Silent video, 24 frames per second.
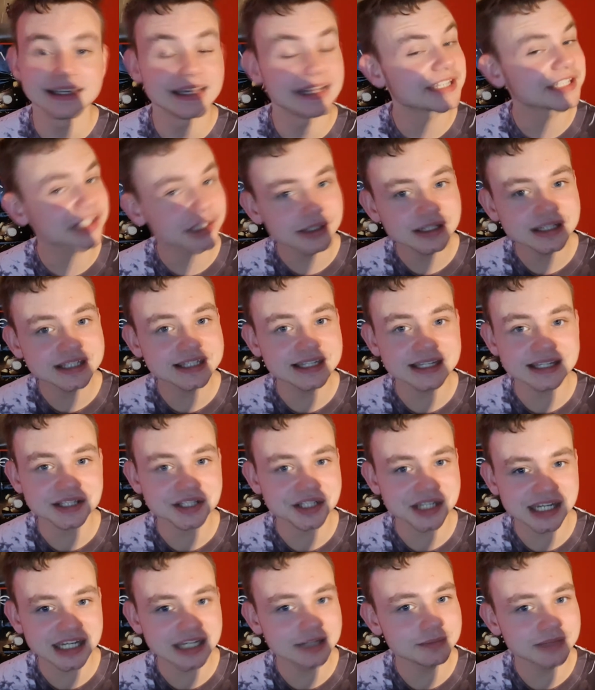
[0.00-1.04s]
It's only
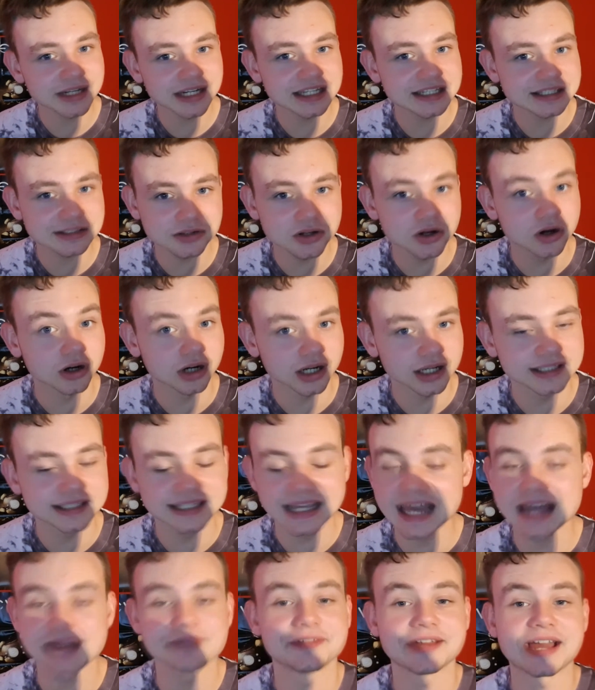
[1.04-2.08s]
16 minutes long, I
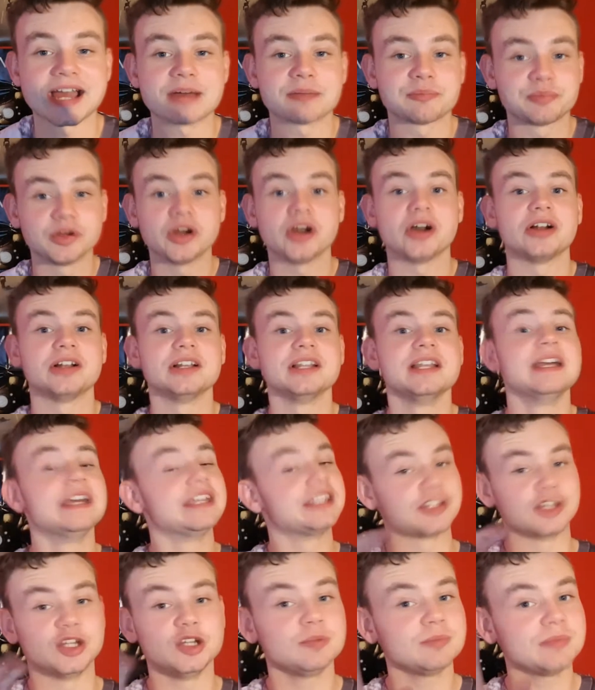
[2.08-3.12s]
get that, but
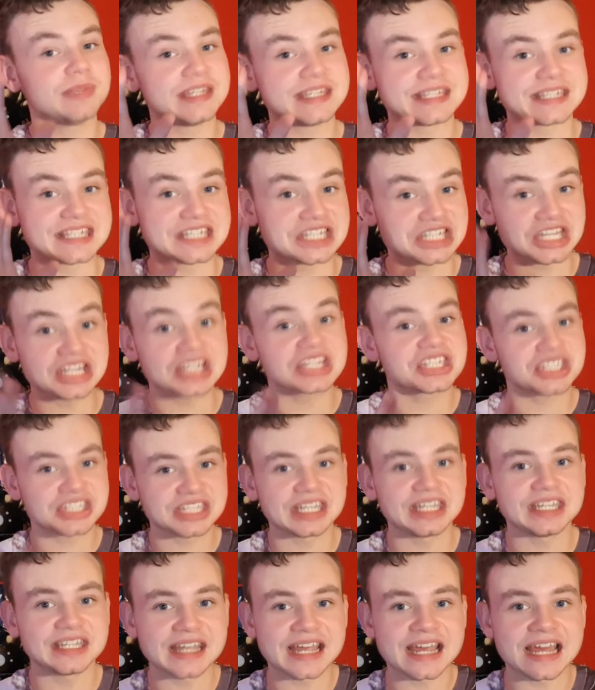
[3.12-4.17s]
took me
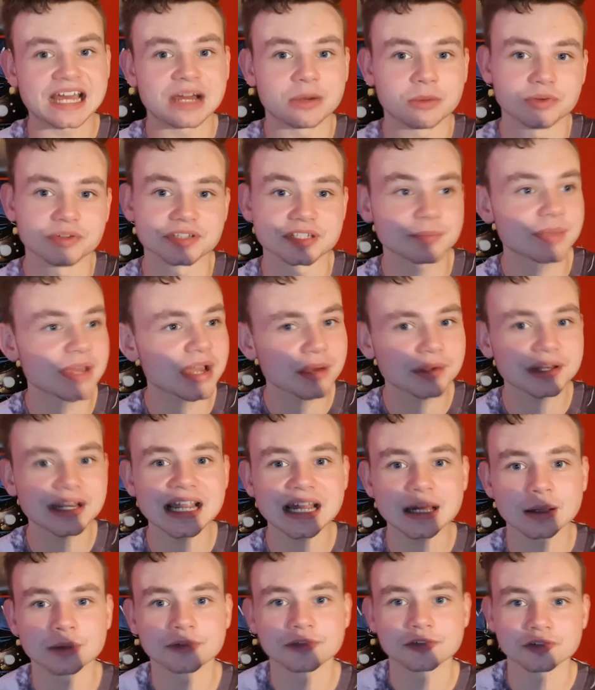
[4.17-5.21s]
16 hours, about an
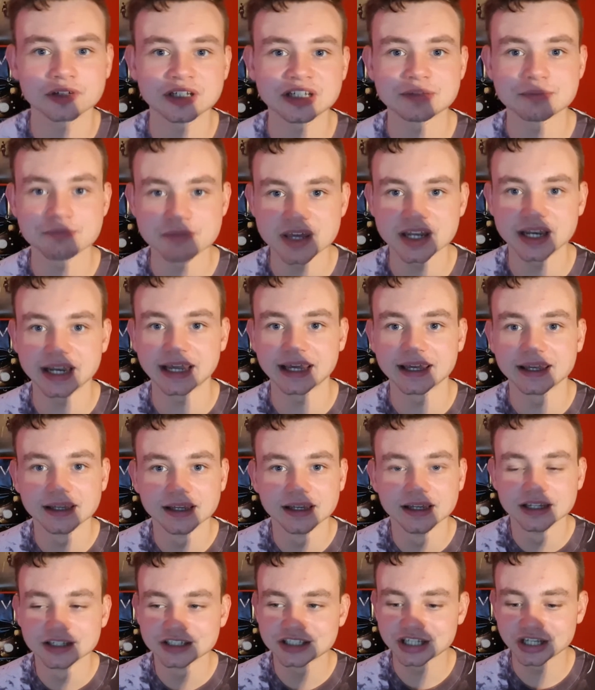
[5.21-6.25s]
hour for each minute,
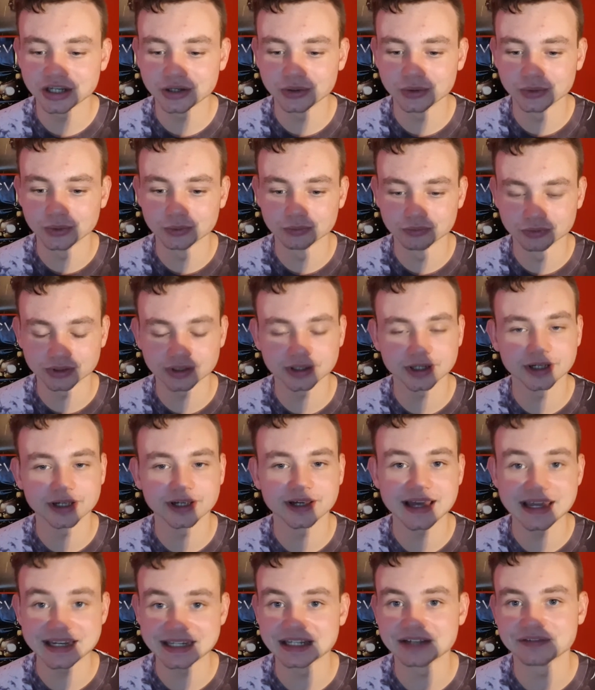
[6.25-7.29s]
to uh,
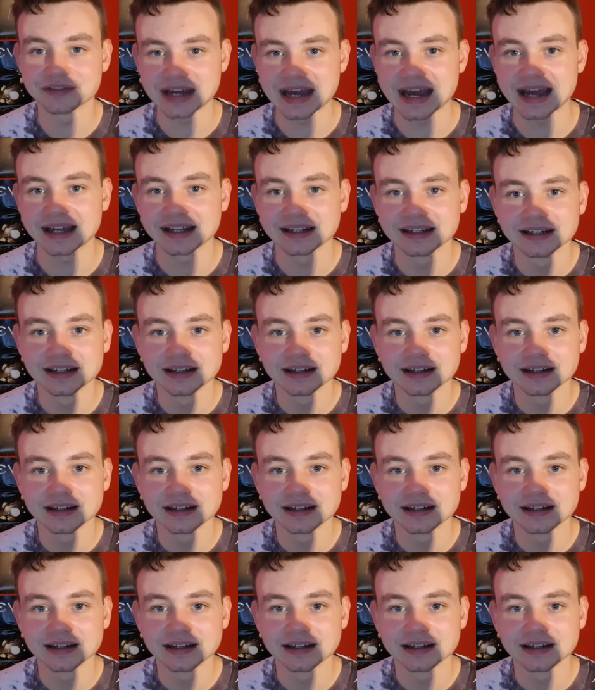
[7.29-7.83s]
edit that.